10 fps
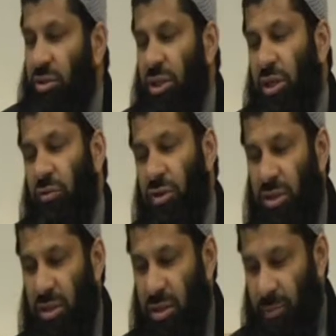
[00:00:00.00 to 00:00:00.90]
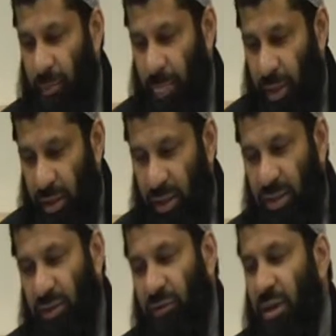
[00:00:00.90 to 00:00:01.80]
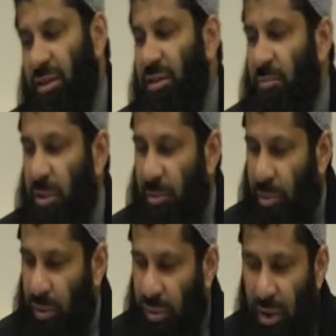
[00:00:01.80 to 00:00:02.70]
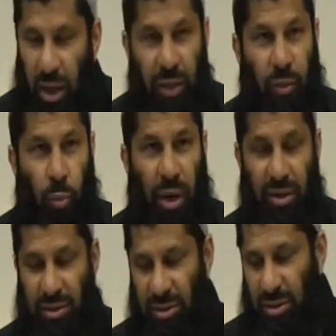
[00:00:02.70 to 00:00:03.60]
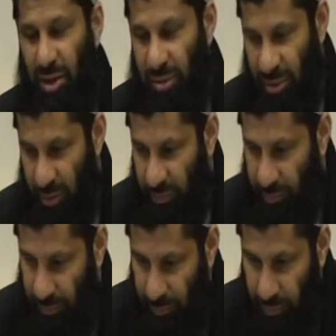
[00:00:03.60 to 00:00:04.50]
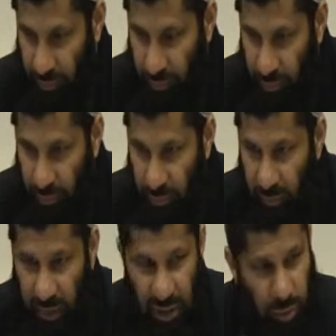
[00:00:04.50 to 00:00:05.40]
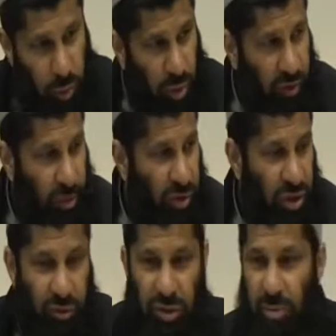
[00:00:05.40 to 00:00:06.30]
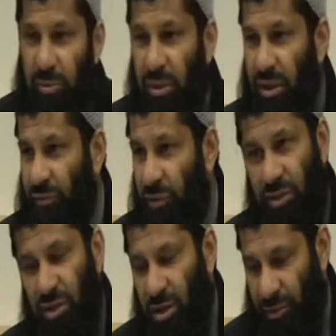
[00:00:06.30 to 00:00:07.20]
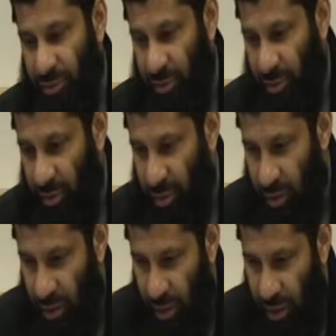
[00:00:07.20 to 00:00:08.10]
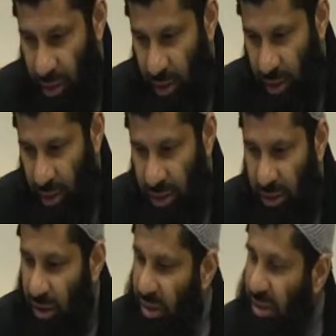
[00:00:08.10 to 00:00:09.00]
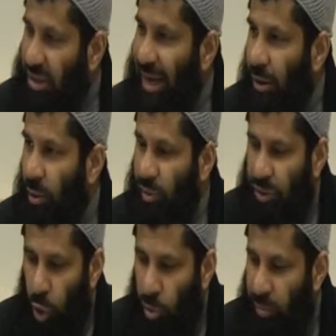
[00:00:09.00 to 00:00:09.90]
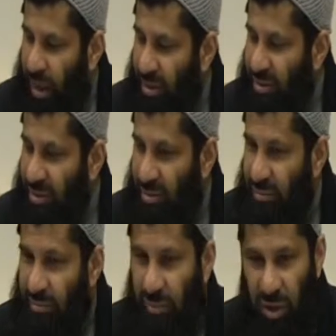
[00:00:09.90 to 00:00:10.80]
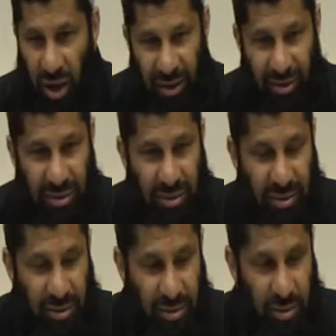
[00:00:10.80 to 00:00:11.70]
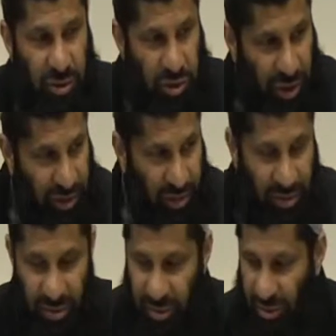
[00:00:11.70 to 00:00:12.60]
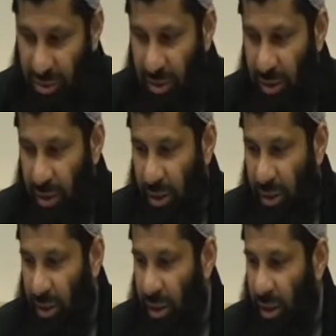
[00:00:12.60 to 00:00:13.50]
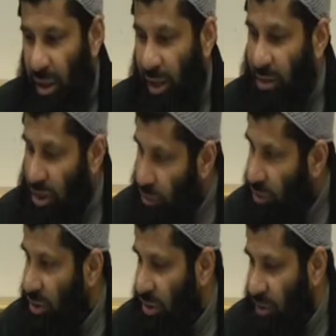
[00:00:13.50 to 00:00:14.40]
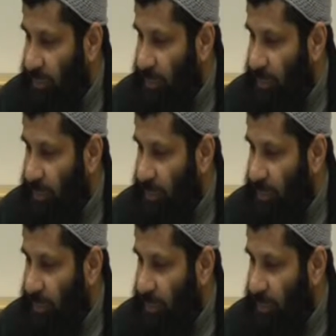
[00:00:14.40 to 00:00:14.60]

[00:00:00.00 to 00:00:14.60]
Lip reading: generosity, his advising his people and the wider society. He was one of the most generous people that lived on this earth. He started his da'wah with noble manners, kindness, gentleness, and generosity.